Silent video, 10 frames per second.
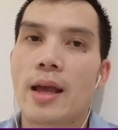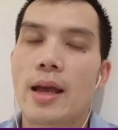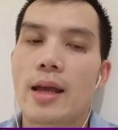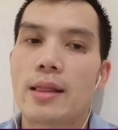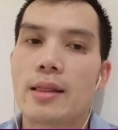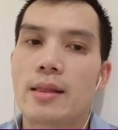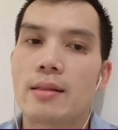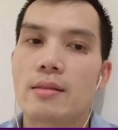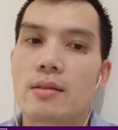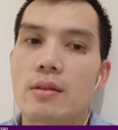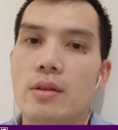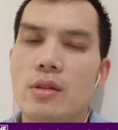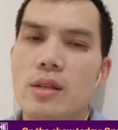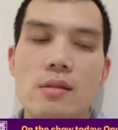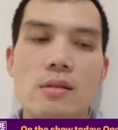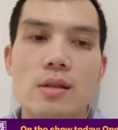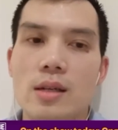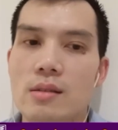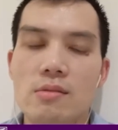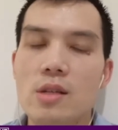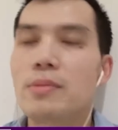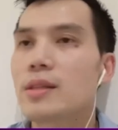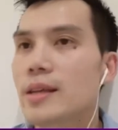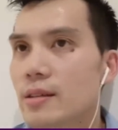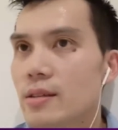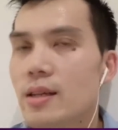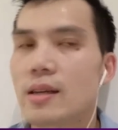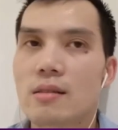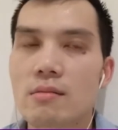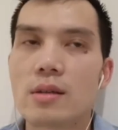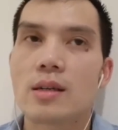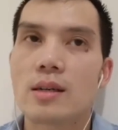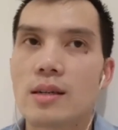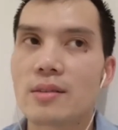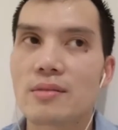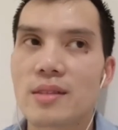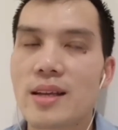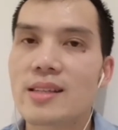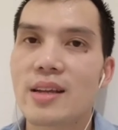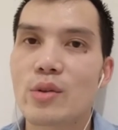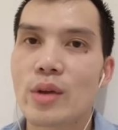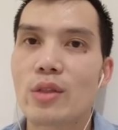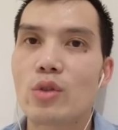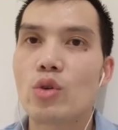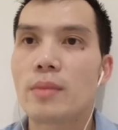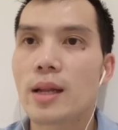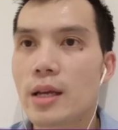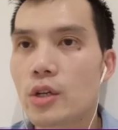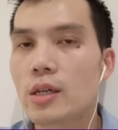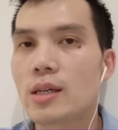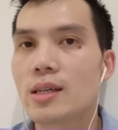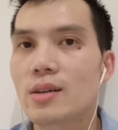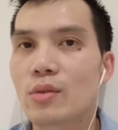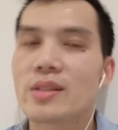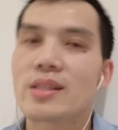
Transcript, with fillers: and you know, just uh, simple things like uh, things that you can do in Malaysia.